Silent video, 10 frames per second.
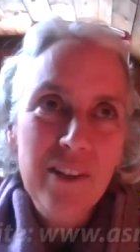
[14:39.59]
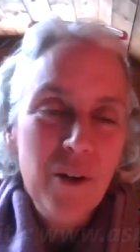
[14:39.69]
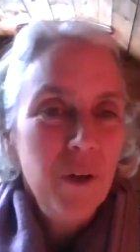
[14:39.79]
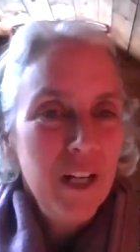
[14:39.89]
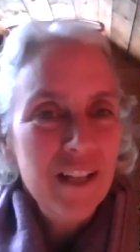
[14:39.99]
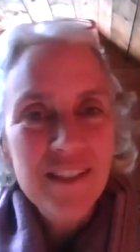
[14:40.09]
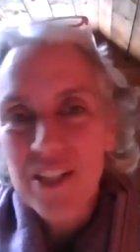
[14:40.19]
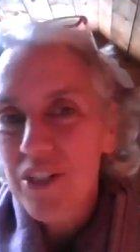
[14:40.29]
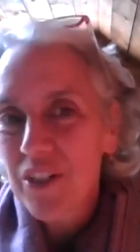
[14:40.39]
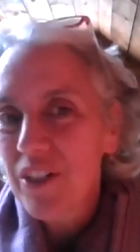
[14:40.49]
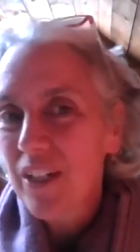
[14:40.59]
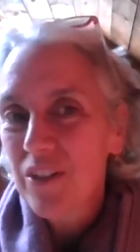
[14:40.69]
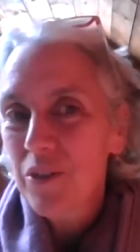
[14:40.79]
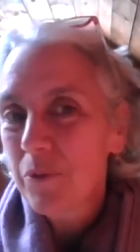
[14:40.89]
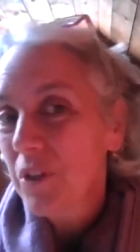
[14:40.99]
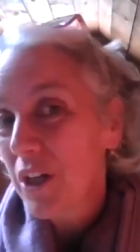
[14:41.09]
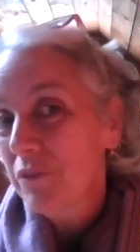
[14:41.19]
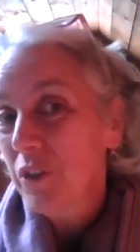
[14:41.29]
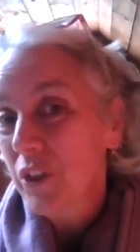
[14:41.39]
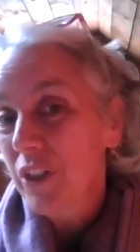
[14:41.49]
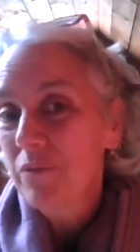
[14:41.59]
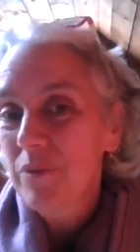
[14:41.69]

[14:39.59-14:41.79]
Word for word: that our organization can do a lot of good.